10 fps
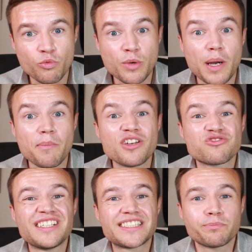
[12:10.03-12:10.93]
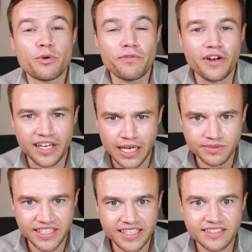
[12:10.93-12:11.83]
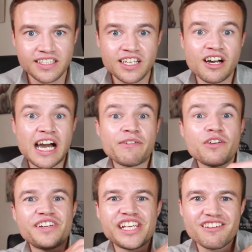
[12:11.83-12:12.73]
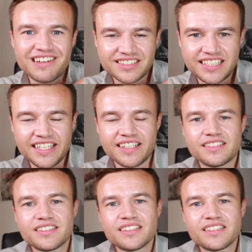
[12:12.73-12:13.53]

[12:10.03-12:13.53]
with my most recent portfolio update, I have a video around here.